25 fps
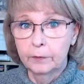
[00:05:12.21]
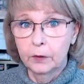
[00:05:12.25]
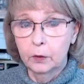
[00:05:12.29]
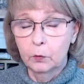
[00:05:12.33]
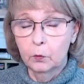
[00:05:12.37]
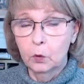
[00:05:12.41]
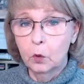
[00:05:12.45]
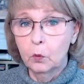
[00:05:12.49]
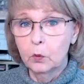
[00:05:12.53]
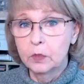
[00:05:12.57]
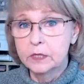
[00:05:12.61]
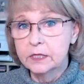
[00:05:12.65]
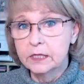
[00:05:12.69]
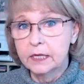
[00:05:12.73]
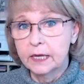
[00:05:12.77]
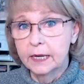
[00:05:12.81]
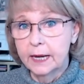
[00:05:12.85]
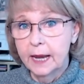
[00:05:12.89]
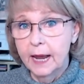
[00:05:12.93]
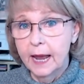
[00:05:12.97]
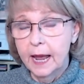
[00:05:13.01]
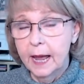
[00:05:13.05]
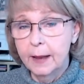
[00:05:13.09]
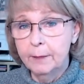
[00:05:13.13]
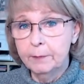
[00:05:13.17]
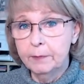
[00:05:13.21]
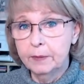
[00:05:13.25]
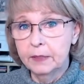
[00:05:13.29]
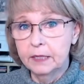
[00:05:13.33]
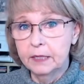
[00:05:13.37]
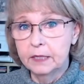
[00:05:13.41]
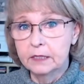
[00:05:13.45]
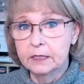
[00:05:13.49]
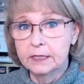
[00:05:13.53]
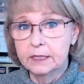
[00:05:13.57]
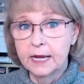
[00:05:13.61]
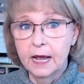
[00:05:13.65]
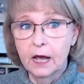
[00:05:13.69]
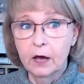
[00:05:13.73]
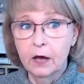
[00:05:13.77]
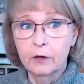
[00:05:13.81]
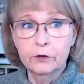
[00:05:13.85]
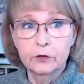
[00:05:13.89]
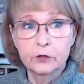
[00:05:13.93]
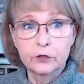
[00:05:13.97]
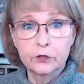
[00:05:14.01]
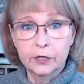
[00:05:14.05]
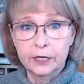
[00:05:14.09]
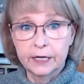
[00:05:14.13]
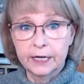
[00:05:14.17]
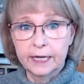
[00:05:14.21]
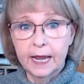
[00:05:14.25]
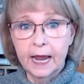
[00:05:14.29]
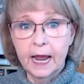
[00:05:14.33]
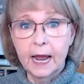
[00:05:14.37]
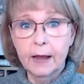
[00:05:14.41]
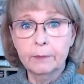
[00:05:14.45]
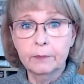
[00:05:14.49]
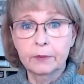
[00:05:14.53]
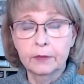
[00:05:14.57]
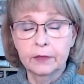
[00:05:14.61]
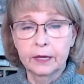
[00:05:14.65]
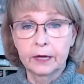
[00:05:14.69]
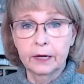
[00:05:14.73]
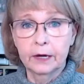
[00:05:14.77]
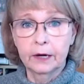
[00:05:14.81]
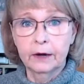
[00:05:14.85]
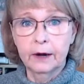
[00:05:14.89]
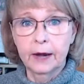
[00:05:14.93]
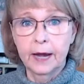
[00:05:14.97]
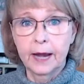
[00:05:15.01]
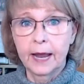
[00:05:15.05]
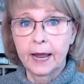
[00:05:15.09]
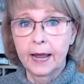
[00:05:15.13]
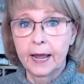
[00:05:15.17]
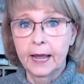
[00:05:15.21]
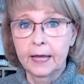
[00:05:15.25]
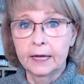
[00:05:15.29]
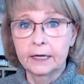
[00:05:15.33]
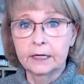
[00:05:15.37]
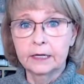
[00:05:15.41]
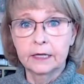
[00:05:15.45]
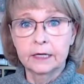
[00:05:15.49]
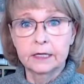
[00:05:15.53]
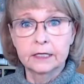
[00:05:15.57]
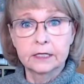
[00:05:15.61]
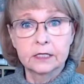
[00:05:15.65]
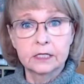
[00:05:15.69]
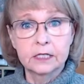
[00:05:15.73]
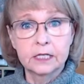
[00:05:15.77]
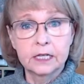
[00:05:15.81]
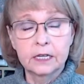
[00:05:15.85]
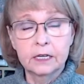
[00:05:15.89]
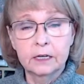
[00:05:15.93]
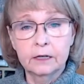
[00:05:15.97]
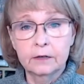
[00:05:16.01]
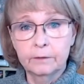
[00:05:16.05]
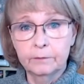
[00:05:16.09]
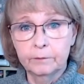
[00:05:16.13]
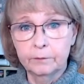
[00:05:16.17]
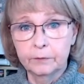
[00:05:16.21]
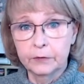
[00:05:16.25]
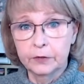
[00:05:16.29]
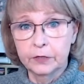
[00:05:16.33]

Well, what's going to happen is now there's a gap there, and scene,